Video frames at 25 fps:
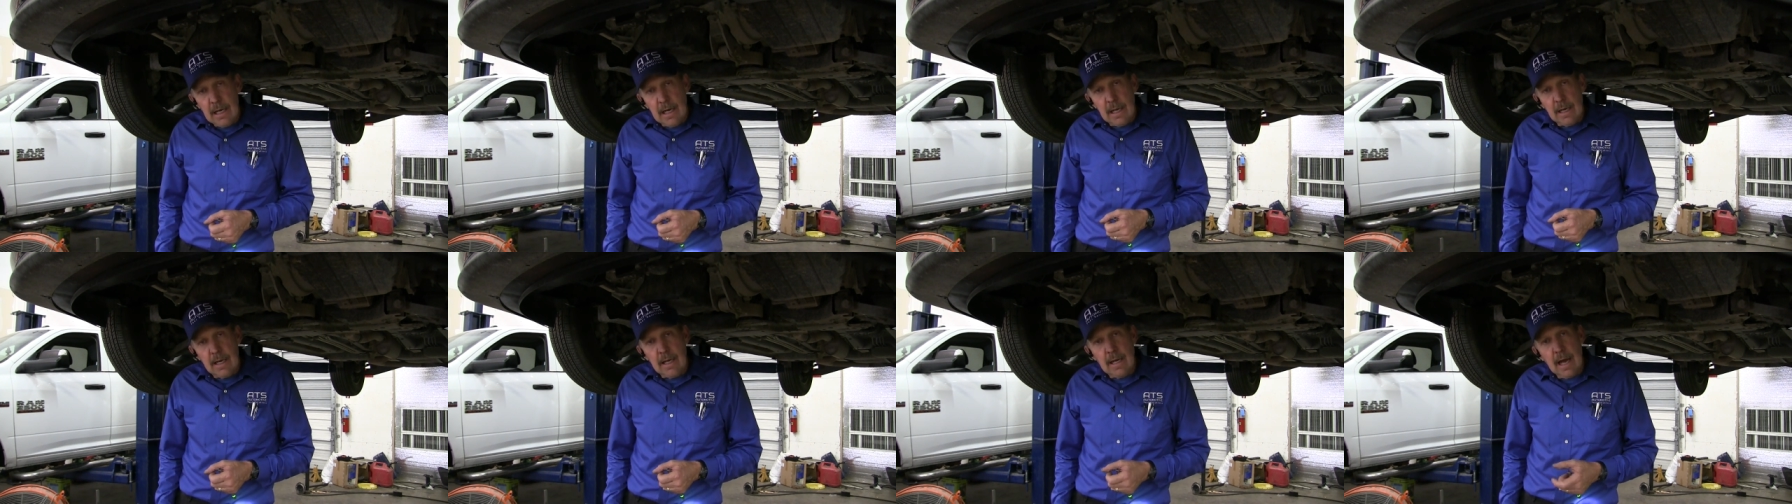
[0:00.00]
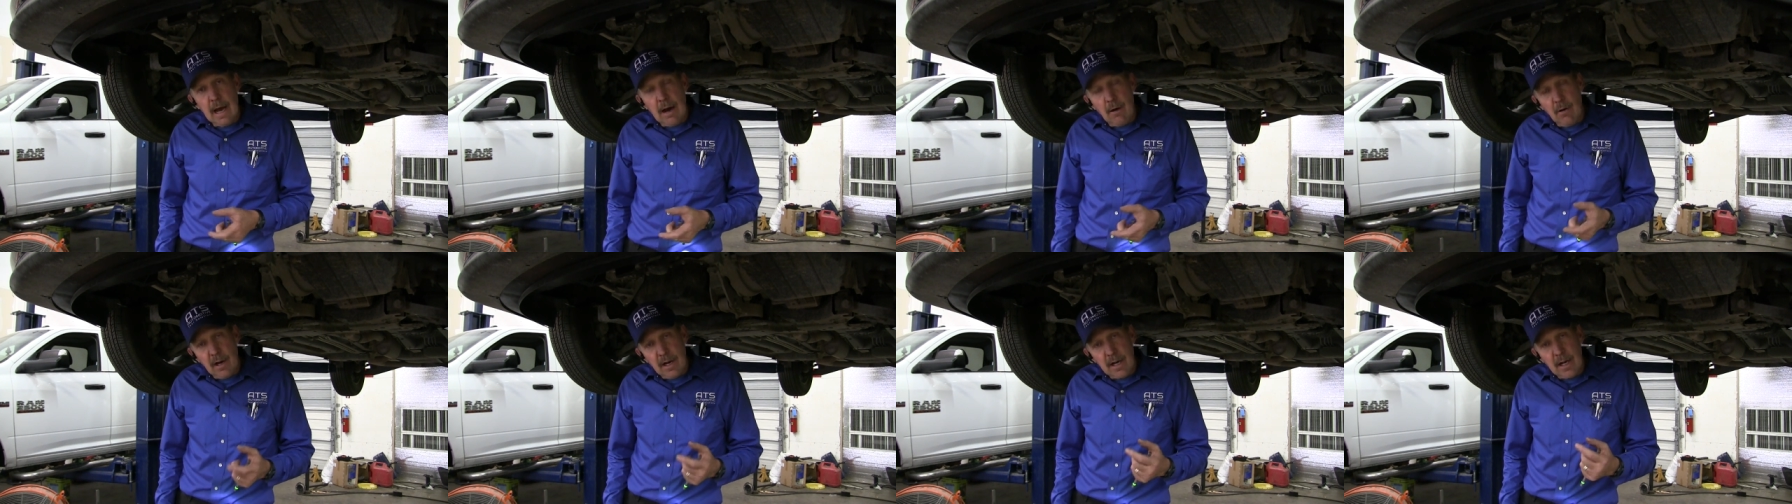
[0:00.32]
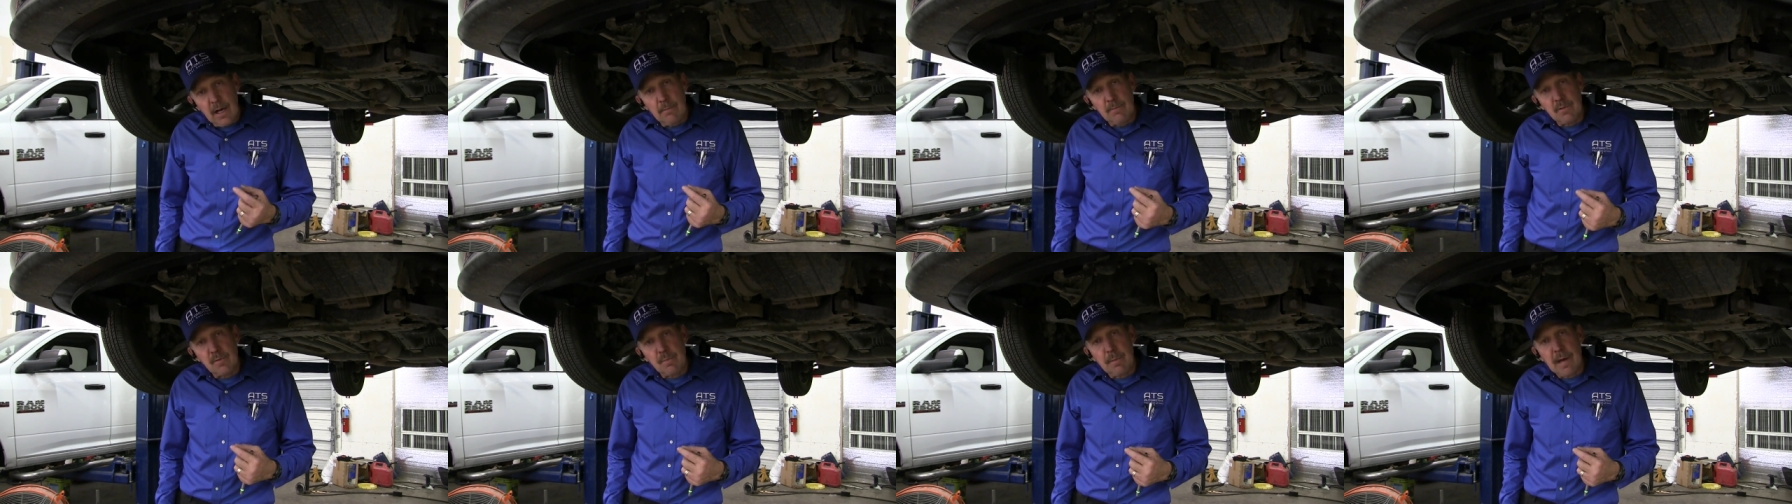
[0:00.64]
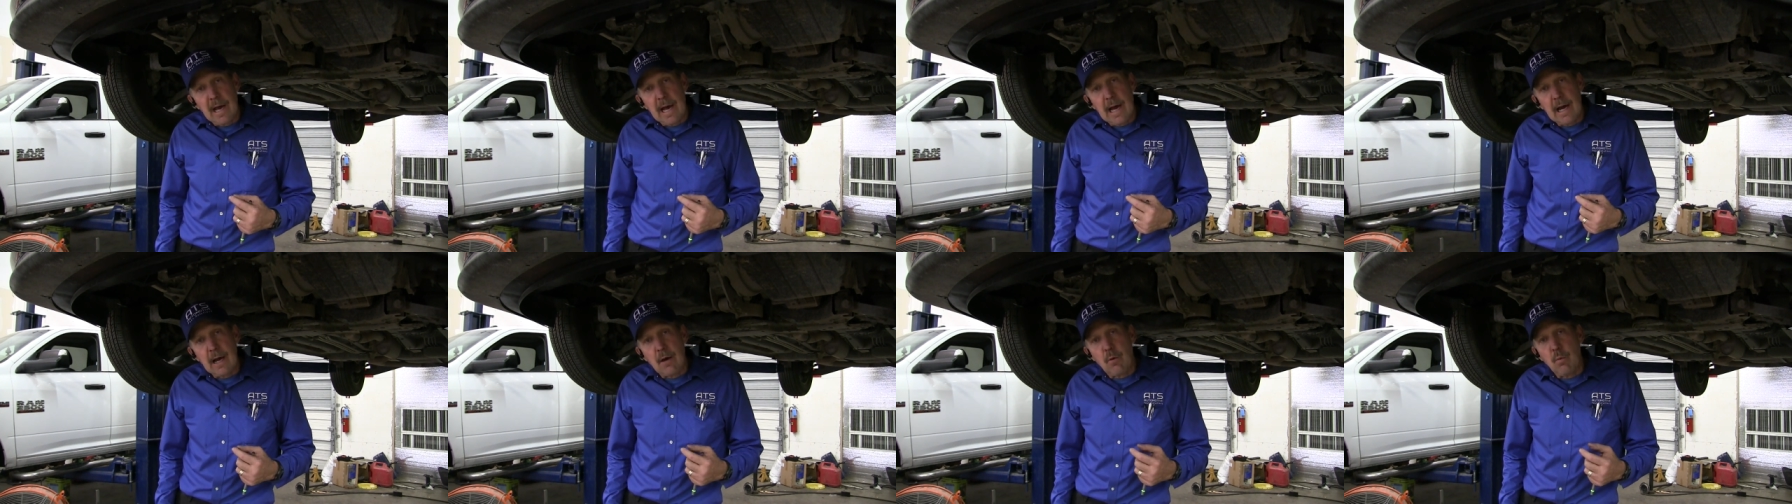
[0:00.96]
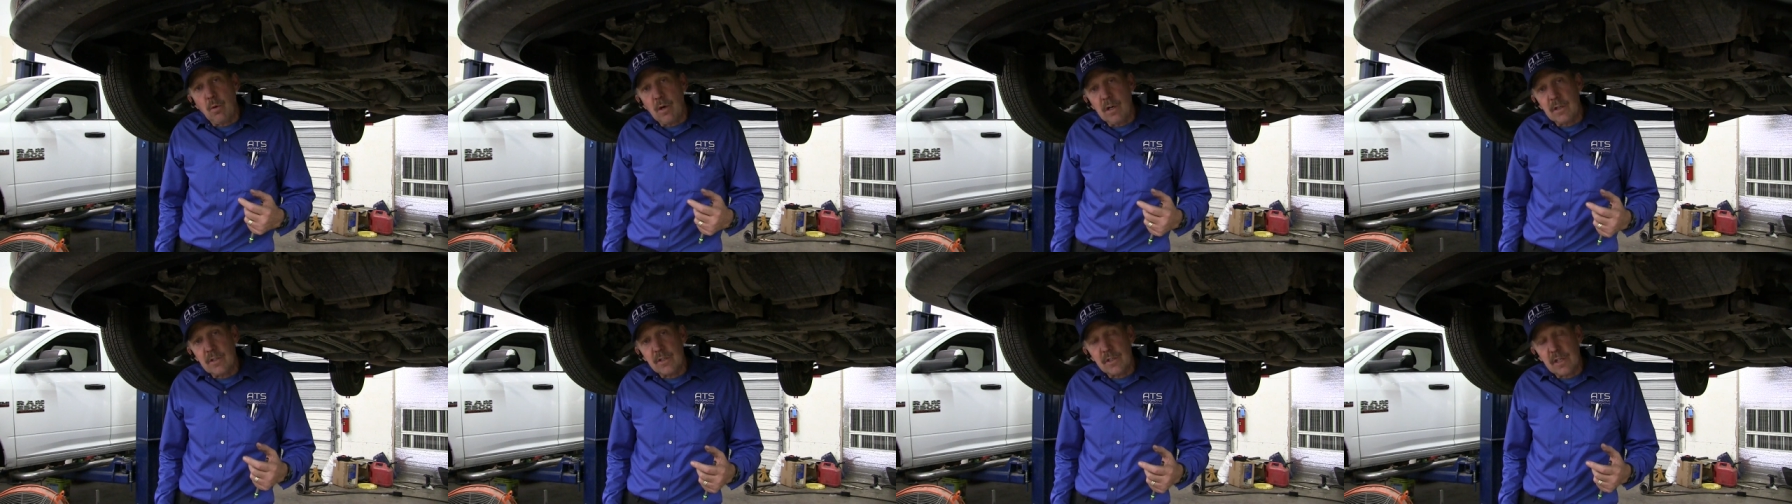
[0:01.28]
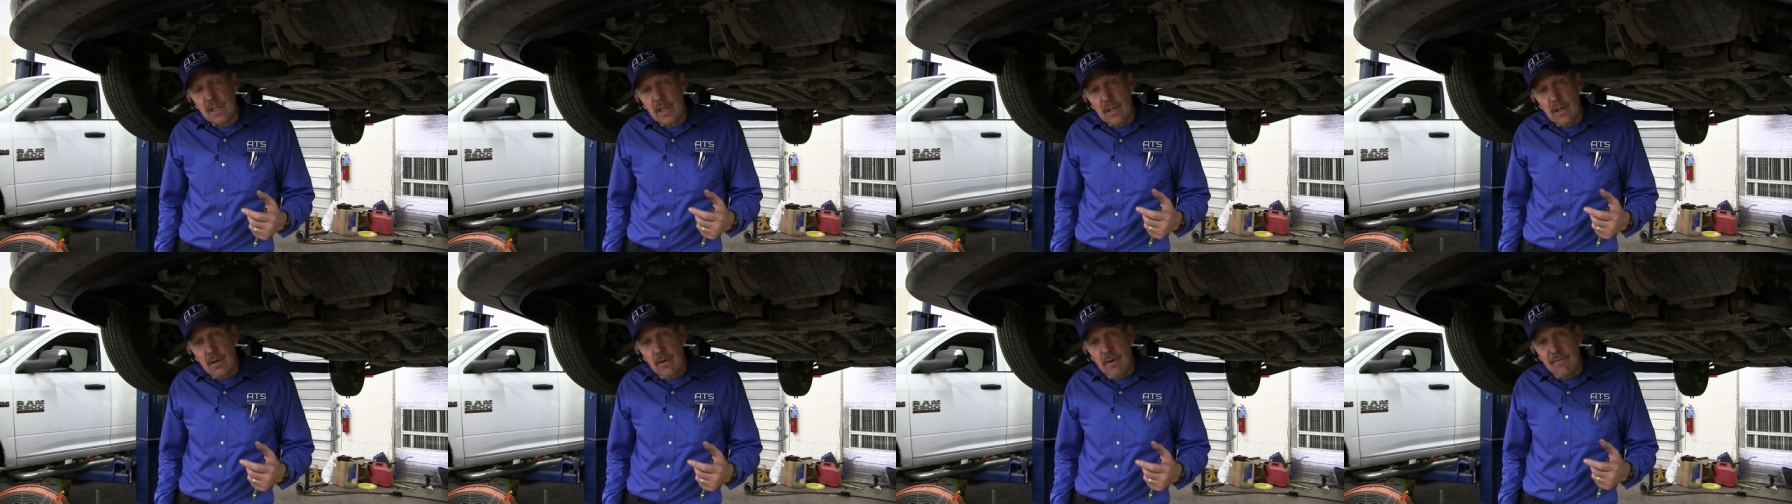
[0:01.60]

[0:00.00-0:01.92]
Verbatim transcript: Now it comes back once that you